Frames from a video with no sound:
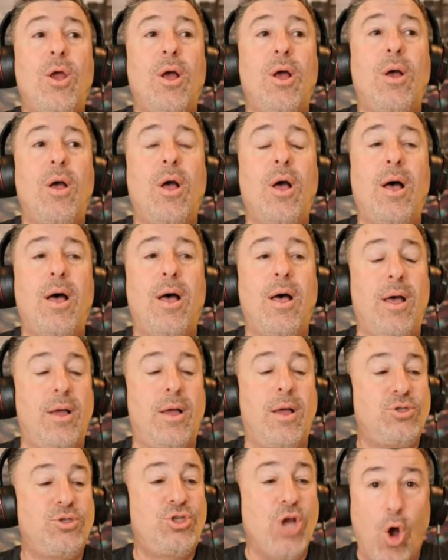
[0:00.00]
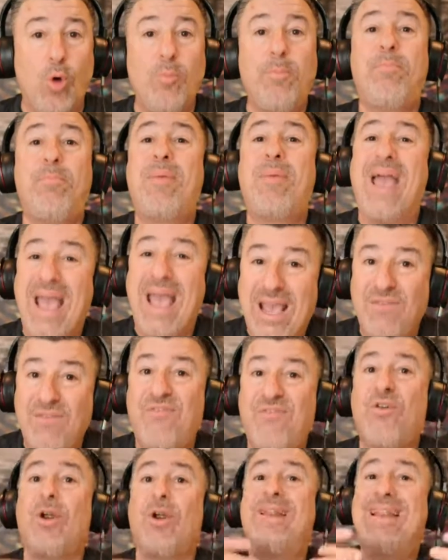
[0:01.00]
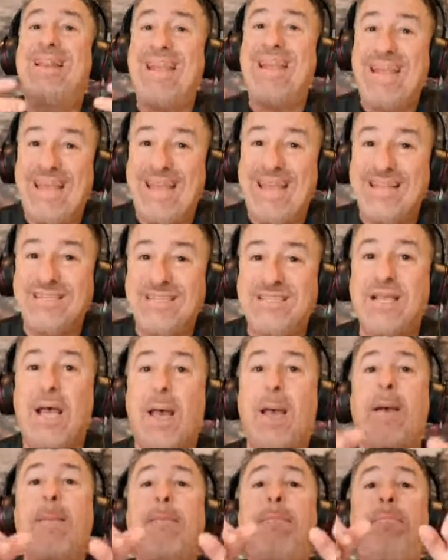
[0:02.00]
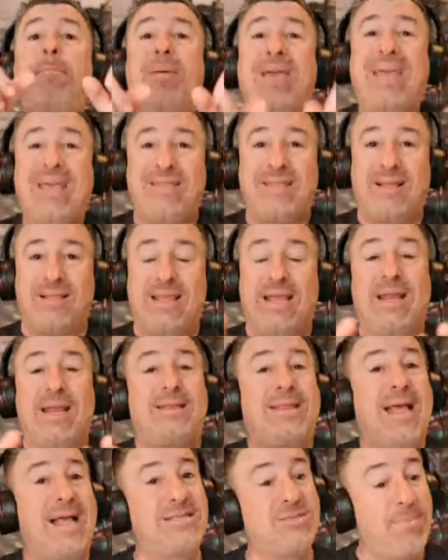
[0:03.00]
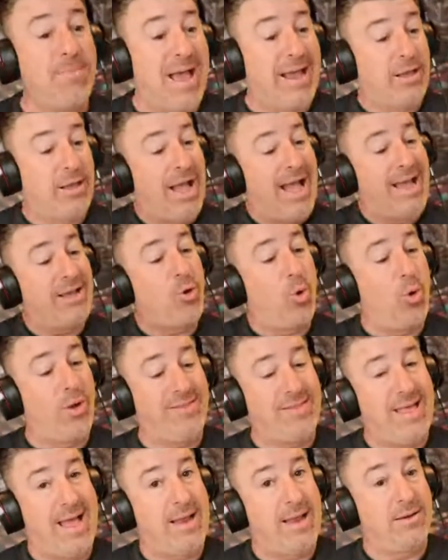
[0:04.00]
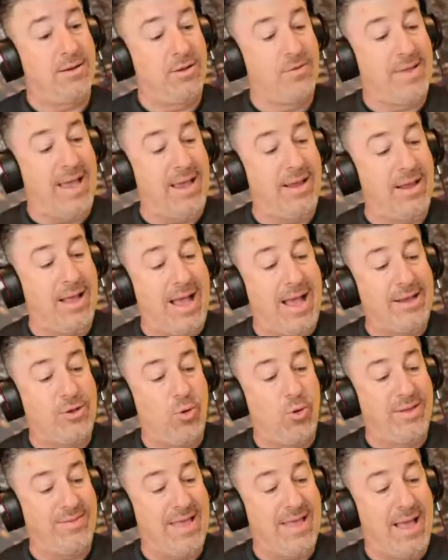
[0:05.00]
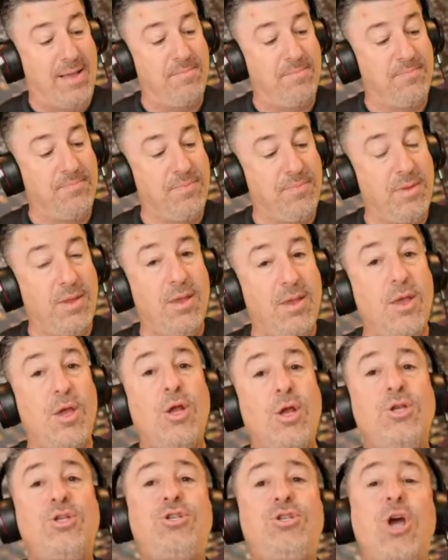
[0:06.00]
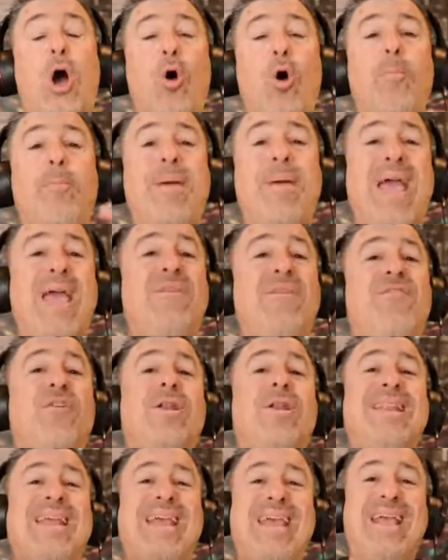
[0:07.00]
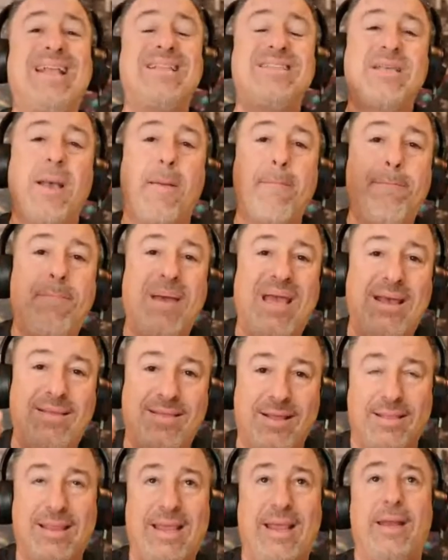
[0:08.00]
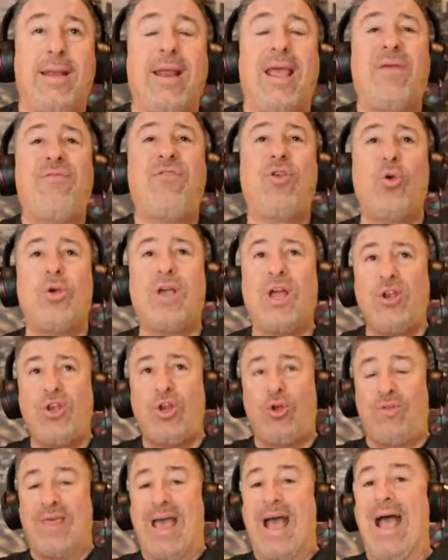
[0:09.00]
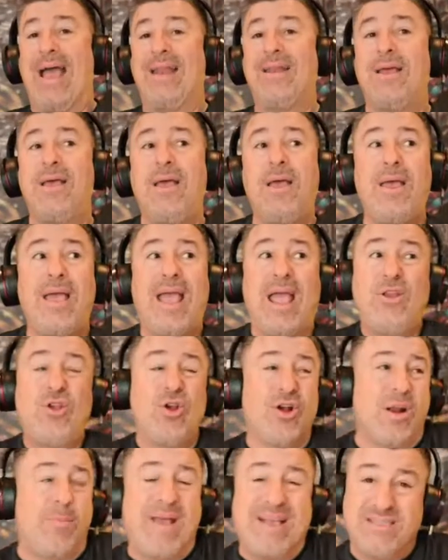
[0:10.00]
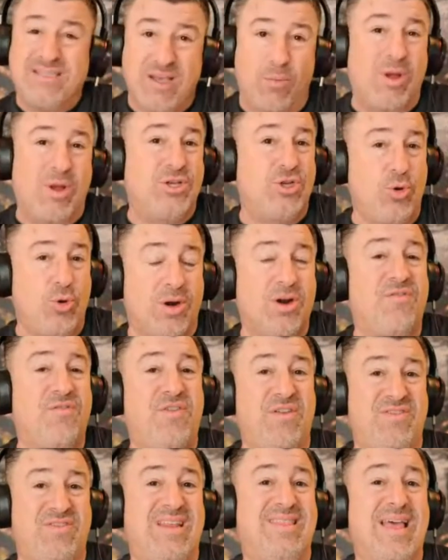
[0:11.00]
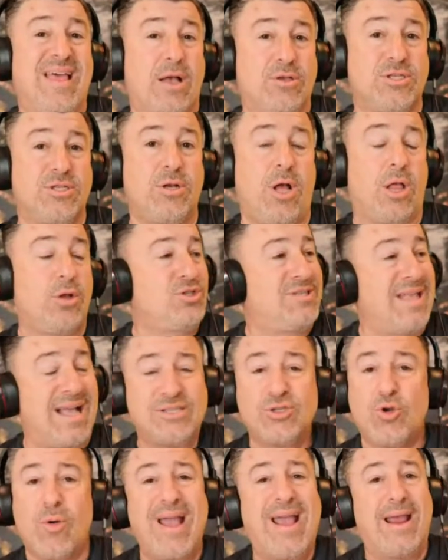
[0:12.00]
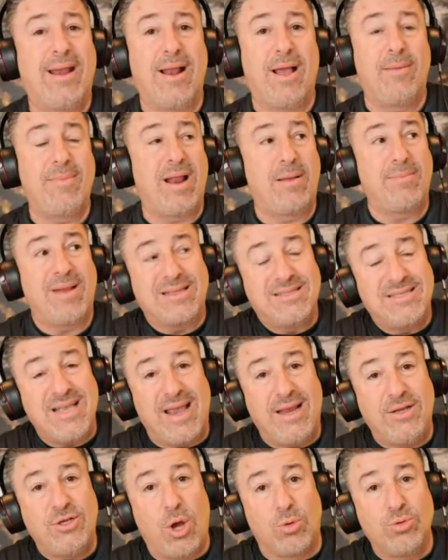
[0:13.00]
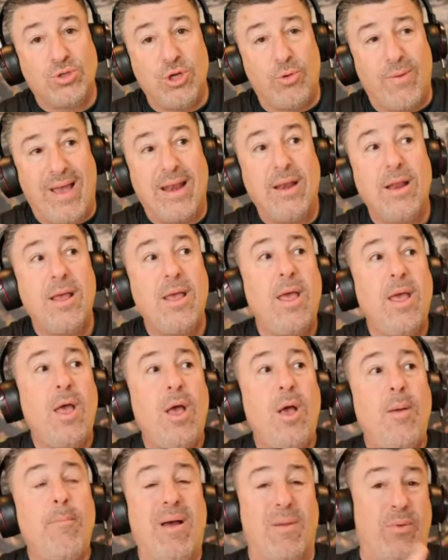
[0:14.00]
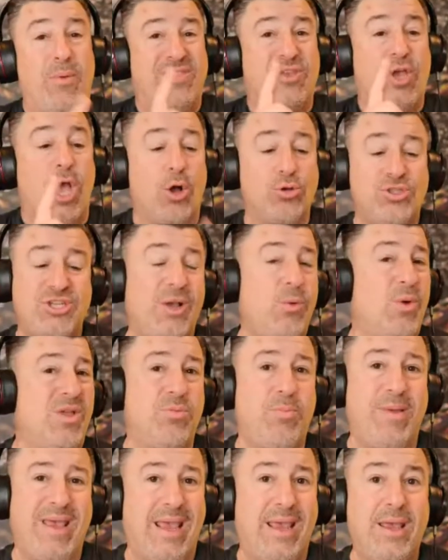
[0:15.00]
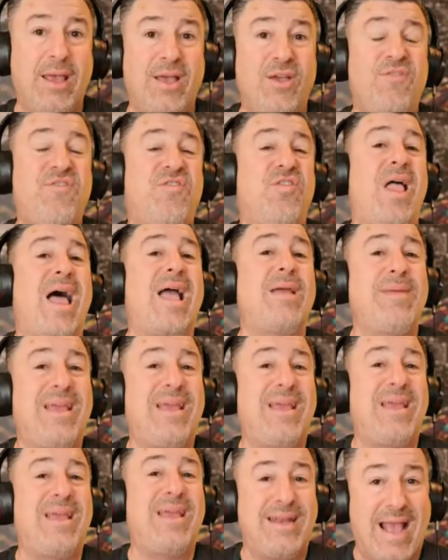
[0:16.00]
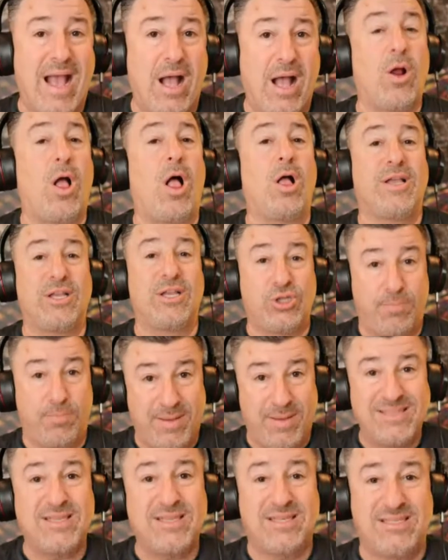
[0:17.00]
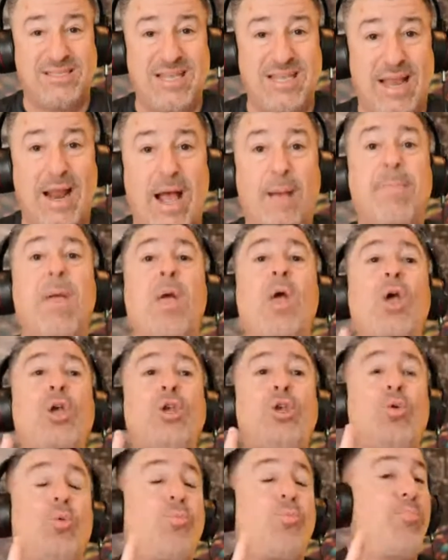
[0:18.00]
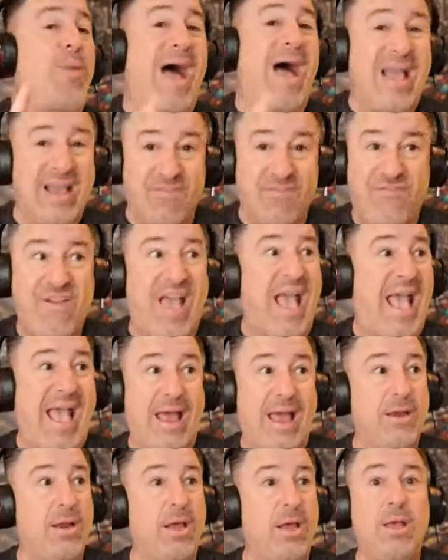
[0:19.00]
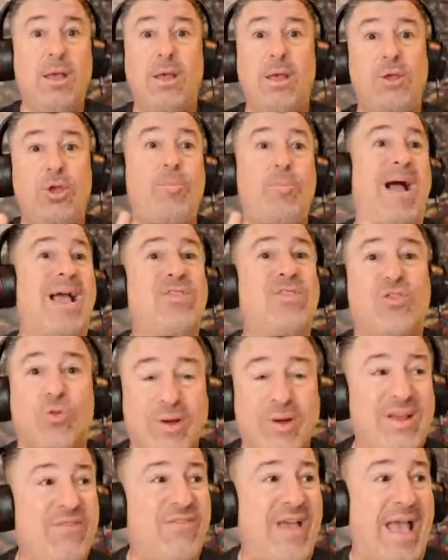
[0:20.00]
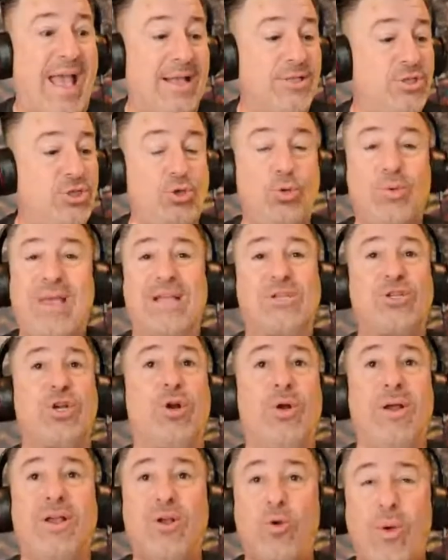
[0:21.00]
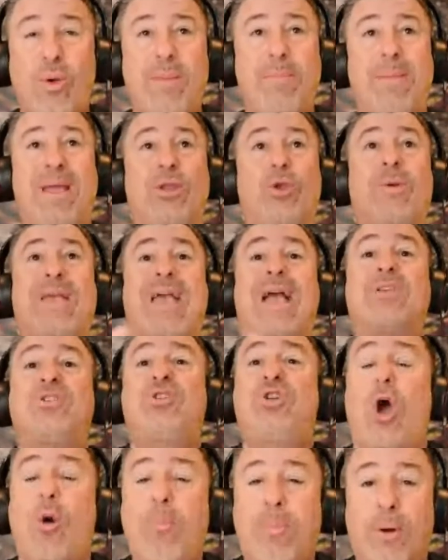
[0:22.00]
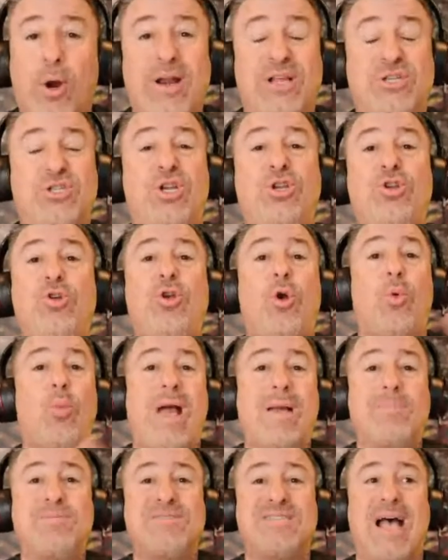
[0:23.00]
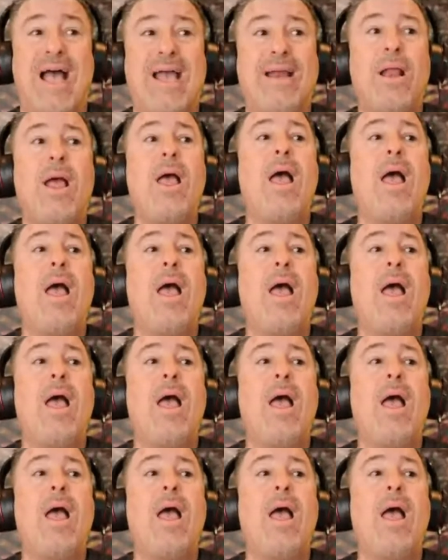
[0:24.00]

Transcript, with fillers: Uh, don't pay for leads, be the lead. That's Mike. I coined that. Okay. I coined that. Don't pay for leads, be the lead. If you can do that, and you're going to pay someone $250,000, that's great. I mean, I'm not saying don't do it, but with coaching with me, fly me down there. I'll get your business set up. You buy a van, you buy three vans, you get your equipment, you get Joe Burnage to do your website.